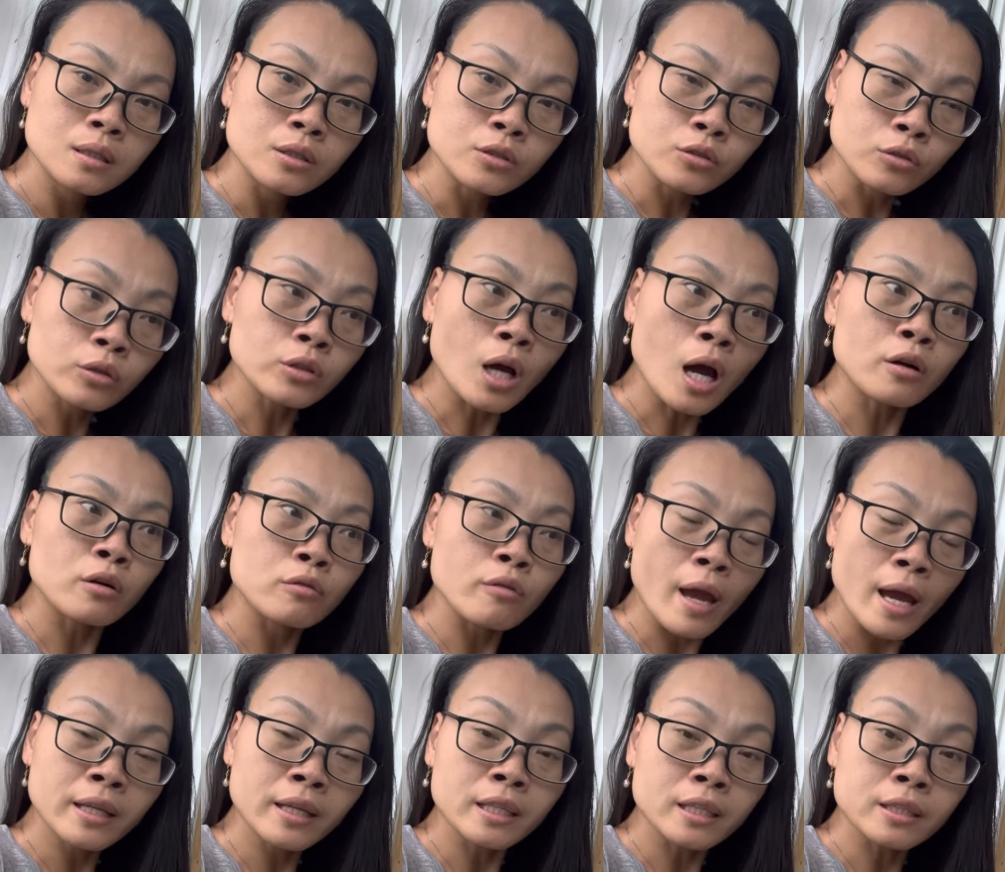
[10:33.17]
You're not
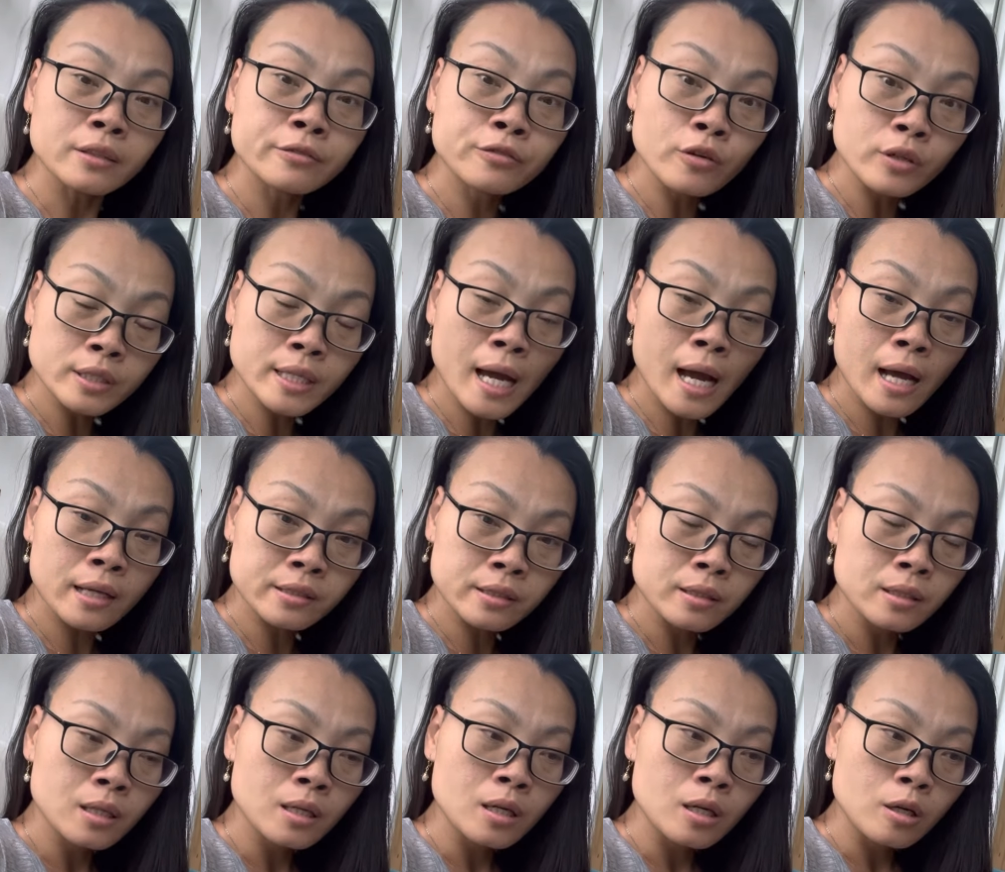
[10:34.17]
ready for that
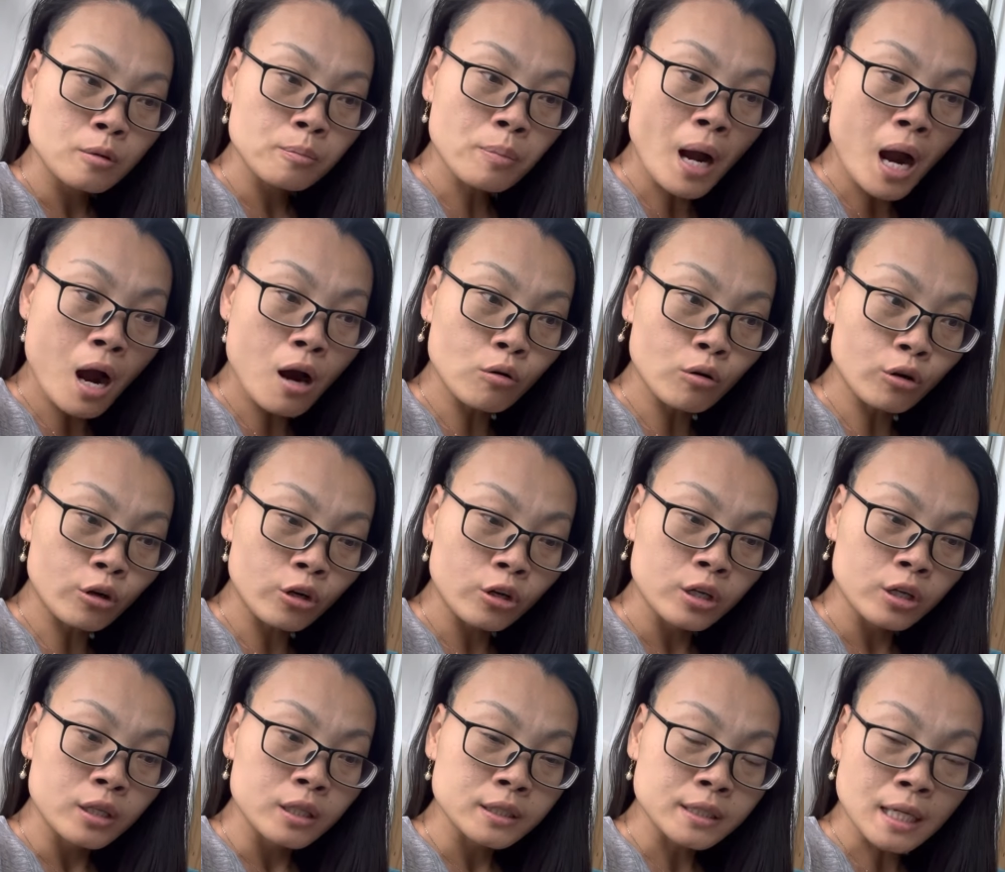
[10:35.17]
power
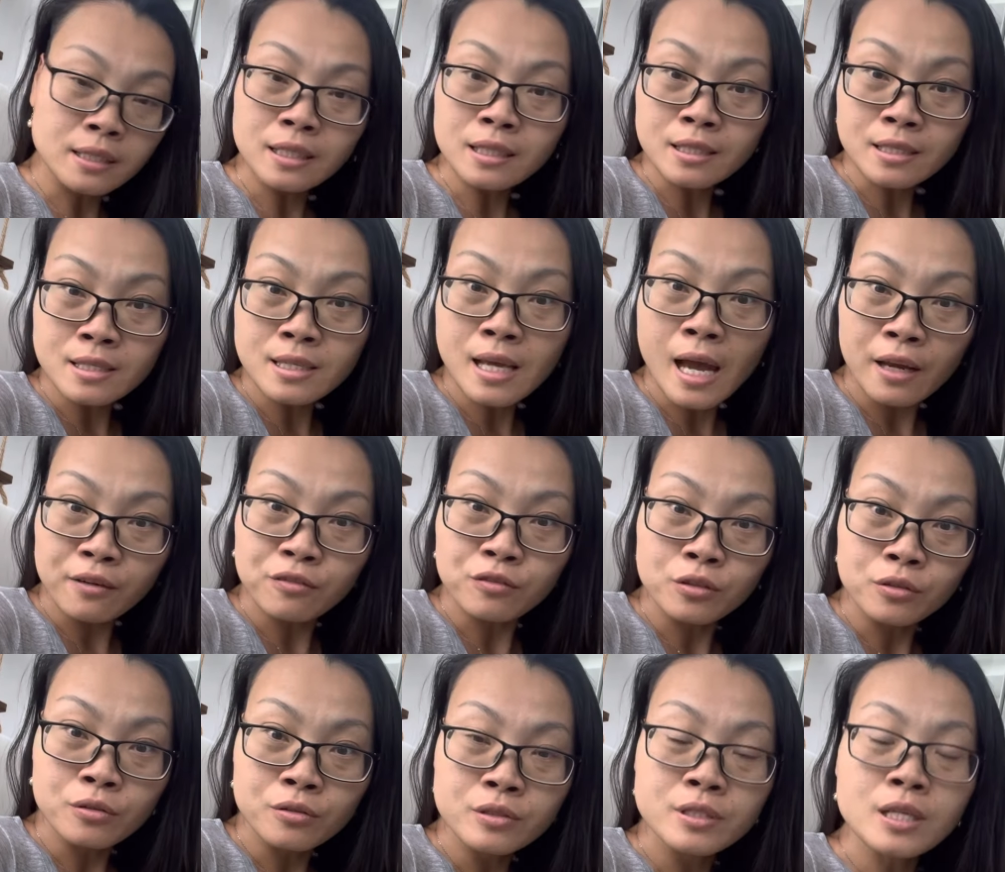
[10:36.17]
that's inside of
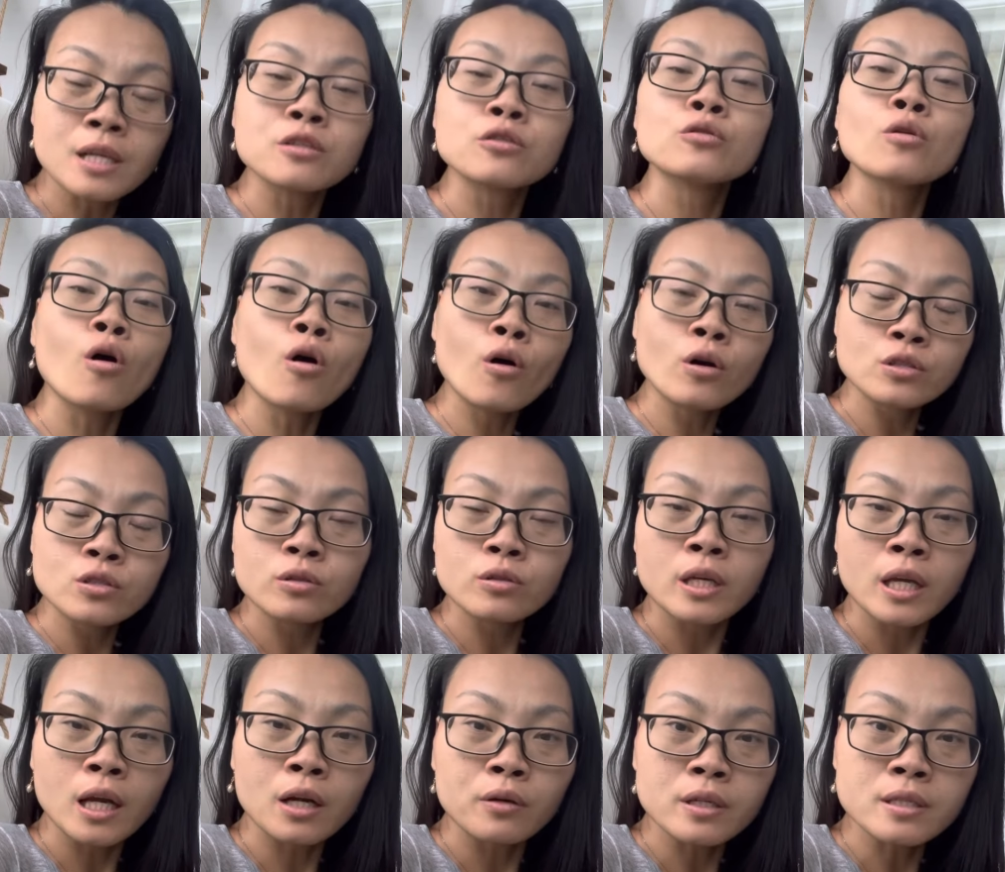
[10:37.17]
you that you also
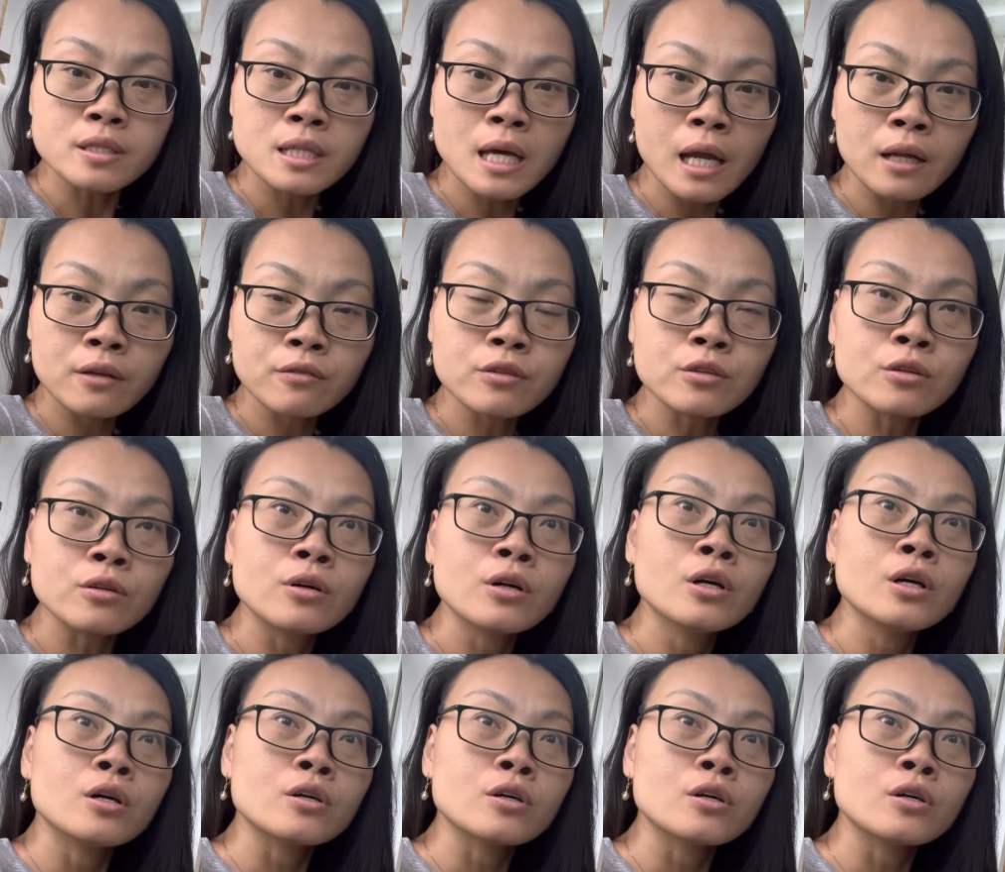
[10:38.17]
carry inside of you.